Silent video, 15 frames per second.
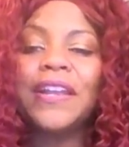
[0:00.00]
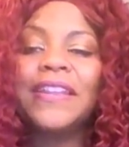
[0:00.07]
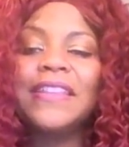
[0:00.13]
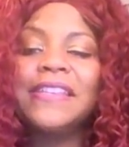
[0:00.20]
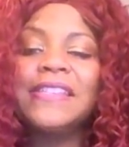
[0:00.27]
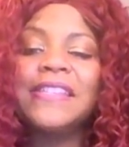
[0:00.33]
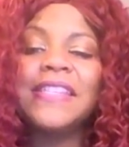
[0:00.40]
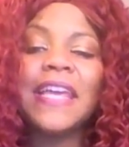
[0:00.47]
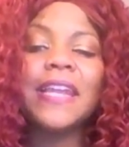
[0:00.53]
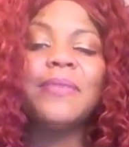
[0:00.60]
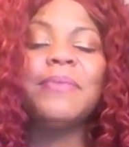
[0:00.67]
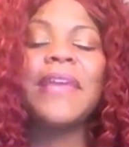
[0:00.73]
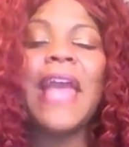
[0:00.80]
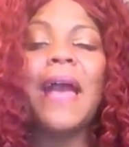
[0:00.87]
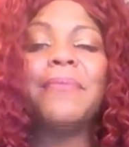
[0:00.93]
and this is going to
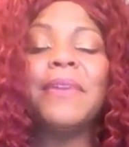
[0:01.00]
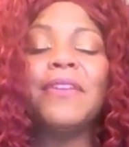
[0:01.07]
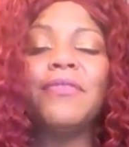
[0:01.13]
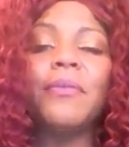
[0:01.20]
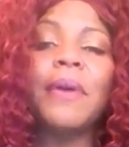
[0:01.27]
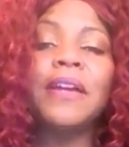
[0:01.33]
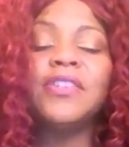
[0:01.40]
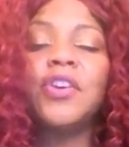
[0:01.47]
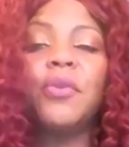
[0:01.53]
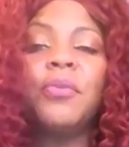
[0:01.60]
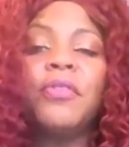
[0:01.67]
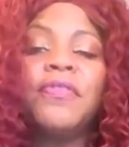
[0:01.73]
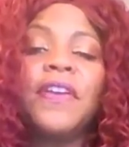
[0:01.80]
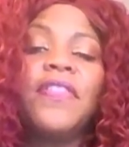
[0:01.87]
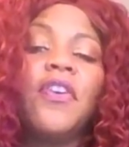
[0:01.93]
be happening from
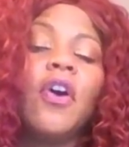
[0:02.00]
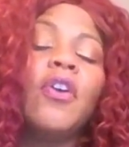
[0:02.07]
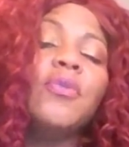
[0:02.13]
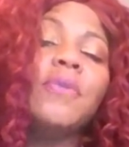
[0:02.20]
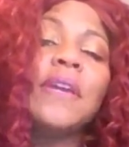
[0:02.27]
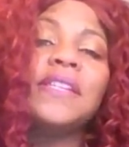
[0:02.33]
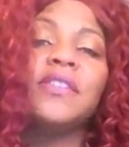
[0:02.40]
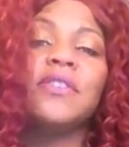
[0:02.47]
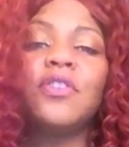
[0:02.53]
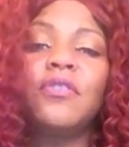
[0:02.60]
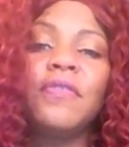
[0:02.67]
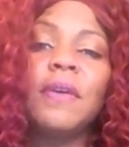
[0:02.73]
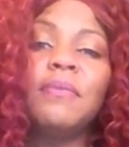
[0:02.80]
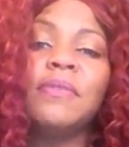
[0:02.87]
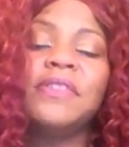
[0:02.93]
October fifth all the way until
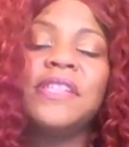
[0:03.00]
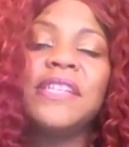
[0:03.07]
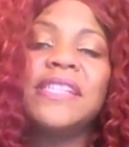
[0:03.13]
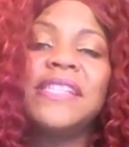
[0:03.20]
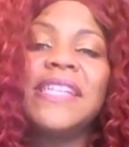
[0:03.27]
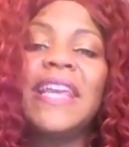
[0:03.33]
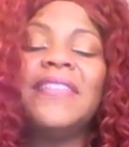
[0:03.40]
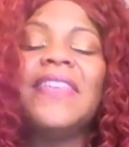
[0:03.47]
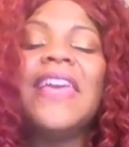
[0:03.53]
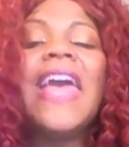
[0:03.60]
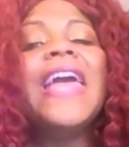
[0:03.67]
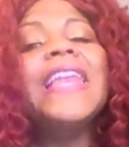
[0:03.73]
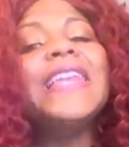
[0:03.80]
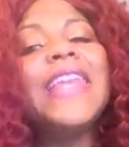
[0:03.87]
November sixteenth.